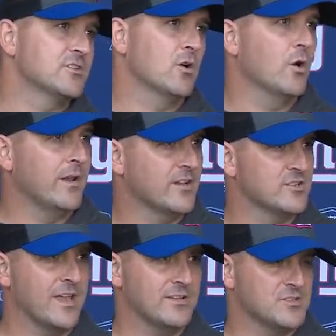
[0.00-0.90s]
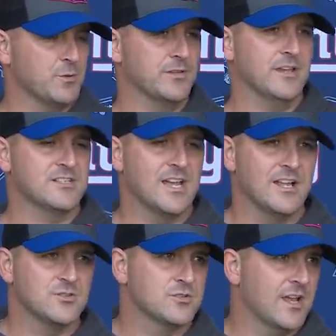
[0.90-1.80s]
So I'll go ahead and answer that, just put that
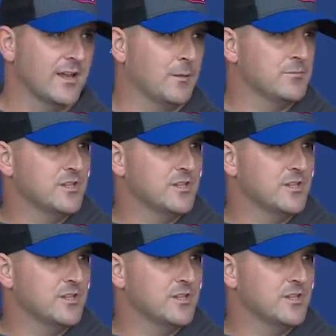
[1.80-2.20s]
aside so it's not like I'm